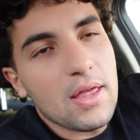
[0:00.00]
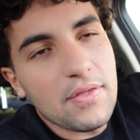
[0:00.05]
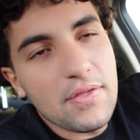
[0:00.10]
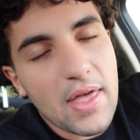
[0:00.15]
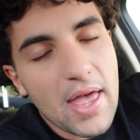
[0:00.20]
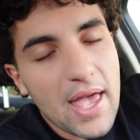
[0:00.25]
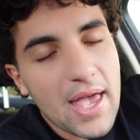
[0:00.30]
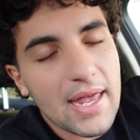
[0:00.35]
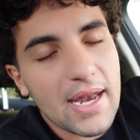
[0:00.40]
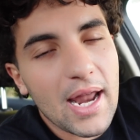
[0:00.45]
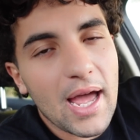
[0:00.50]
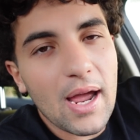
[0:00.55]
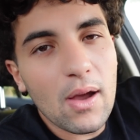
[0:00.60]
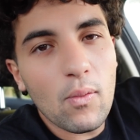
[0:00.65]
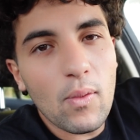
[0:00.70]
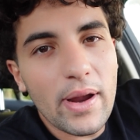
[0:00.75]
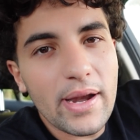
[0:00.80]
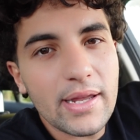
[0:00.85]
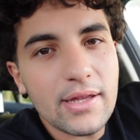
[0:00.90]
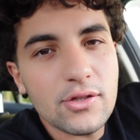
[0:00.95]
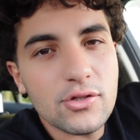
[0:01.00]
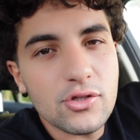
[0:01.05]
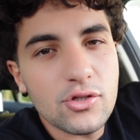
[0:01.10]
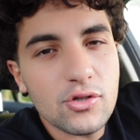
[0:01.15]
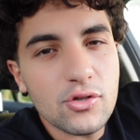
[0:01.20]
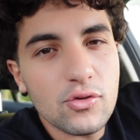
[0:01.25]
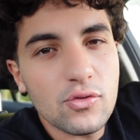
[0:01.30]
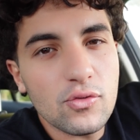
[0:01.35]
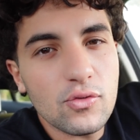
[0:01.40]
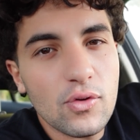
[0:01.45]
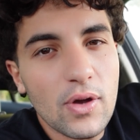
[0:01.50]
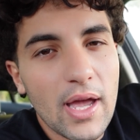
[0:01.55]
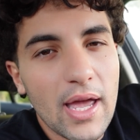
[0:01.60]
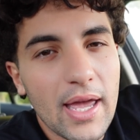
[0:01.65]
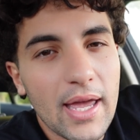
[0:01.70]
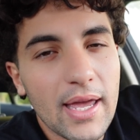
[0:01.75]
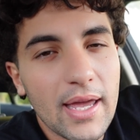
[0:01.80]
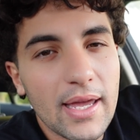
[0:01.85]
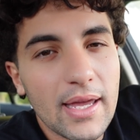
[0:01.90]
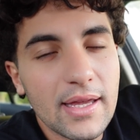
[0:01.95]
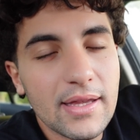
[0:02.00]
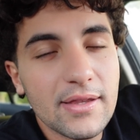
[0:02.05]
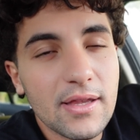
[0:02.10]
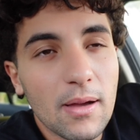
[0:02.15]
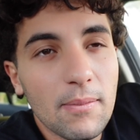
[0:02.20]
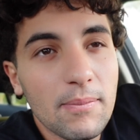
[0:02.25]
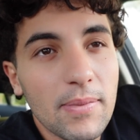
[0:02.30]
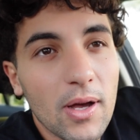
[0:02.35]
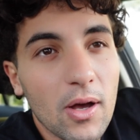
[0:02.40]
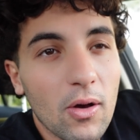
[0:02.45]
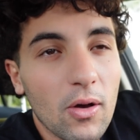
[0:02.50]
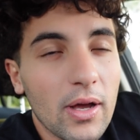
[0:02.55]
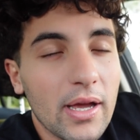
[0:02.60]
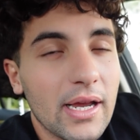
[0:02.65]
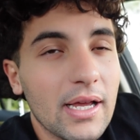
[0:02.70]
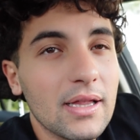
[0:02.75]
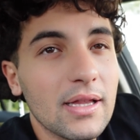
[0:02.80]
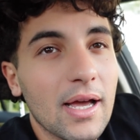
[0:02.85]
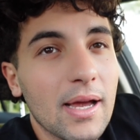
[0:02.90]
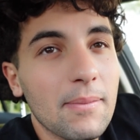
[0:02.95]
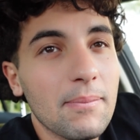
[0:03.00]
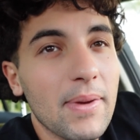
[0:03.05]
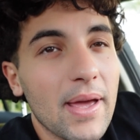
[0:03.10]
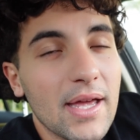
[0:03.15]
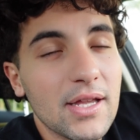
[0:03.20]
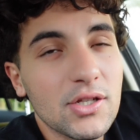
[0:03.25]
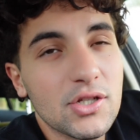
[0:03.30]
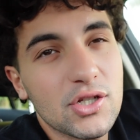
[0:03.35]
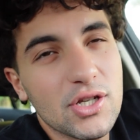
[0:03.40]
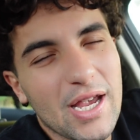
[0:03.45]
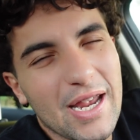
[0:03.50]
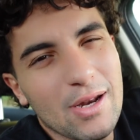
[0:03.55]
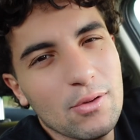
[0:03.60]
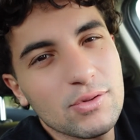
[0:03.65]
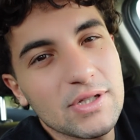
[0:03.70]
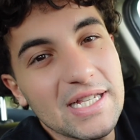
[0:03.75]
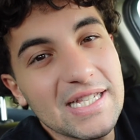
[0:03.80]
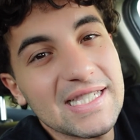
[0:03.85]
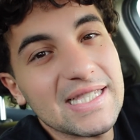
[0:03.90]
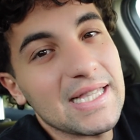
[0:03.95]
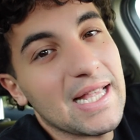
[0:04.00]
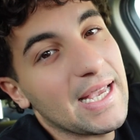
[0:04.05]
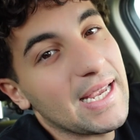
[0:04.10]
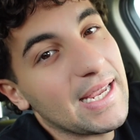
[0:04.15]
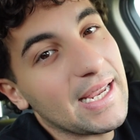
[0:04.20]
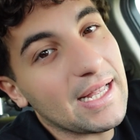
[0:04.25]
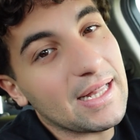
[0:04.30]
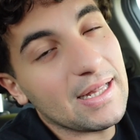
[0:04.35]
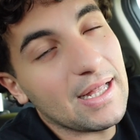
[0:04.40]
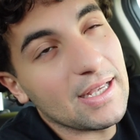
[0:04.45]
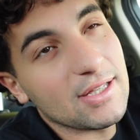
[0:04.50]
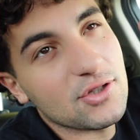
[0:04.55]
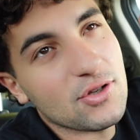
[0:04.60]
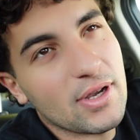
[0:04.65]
Then I went into a dumbbell incline bench, and it was a slight incline.